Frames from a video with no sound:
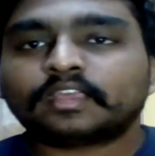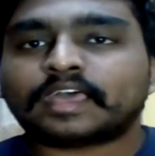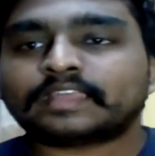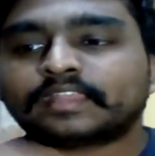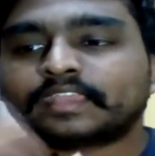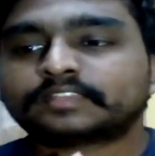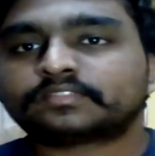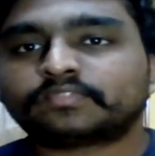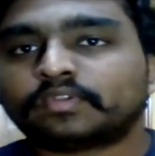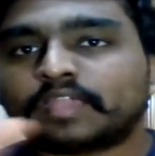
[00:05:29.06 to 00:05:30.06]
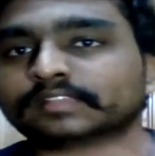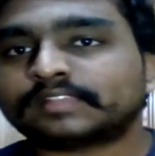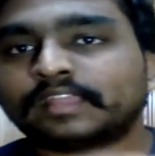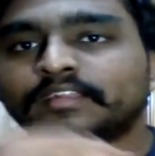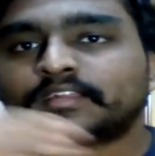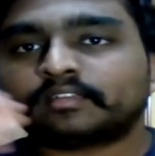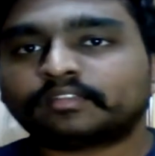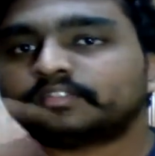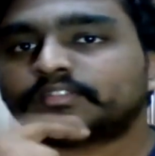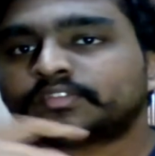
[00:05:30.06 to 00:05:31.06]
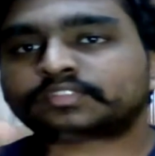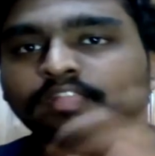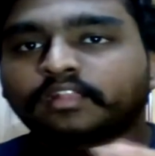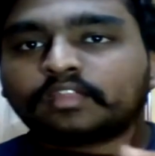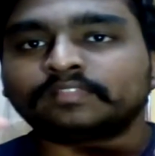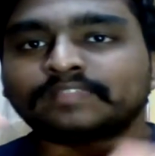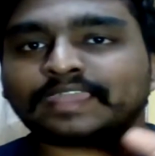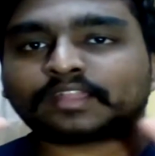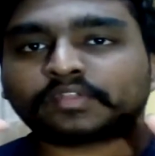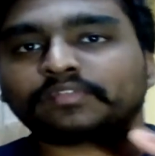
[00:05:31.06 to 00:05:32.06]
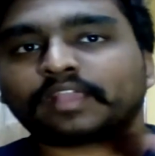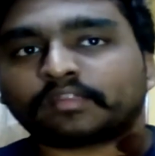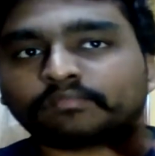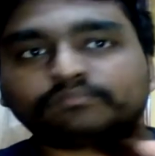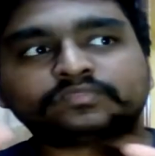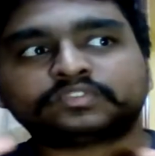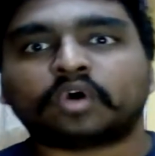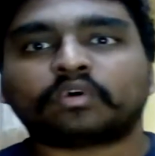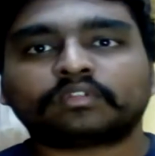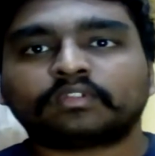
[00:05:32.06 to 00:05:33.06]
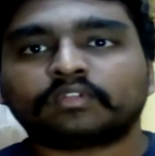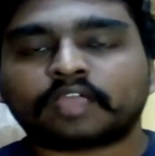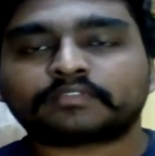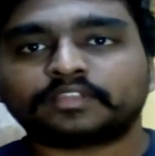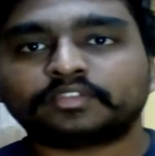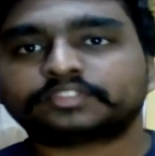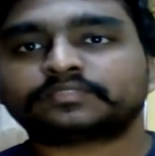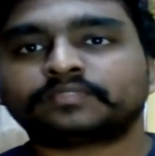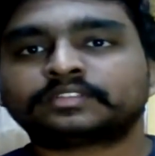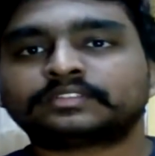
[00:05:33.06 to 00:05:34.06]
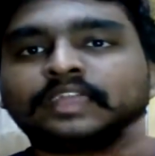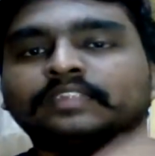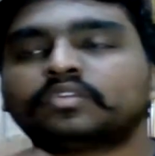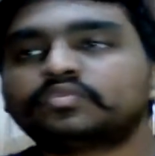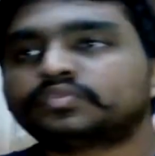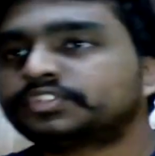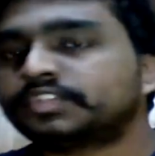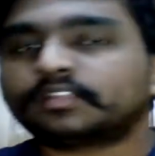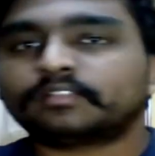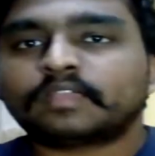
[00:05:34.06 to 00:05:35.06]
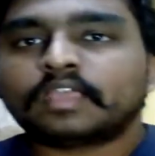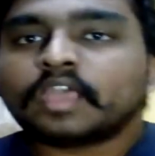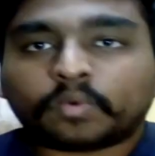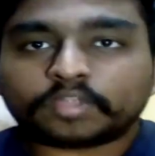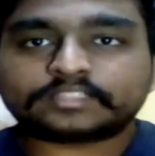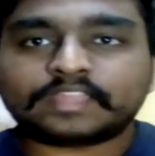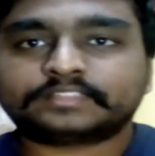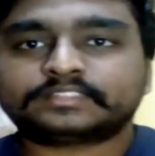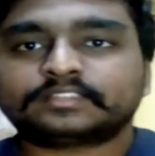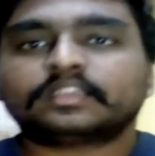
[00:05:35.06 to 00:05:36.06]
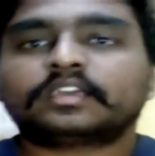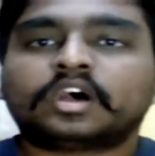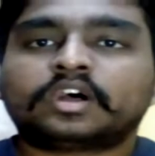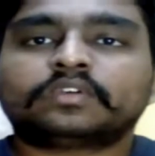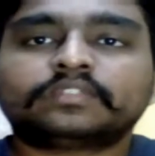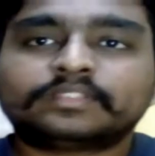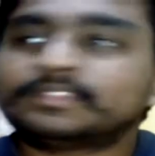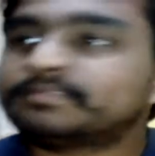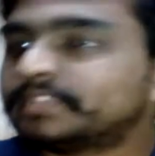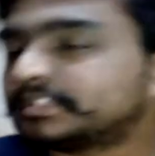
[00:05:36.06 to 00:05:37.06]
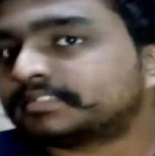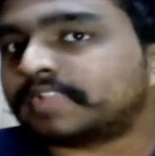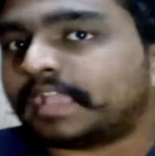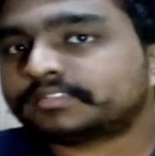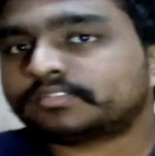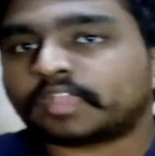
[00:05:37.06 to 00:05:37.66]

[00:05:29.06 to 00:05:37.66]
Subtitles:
And the next few days later, you're still in that kind of like a zone after you just finished that. Oh shit, what's next? Oh, this is next.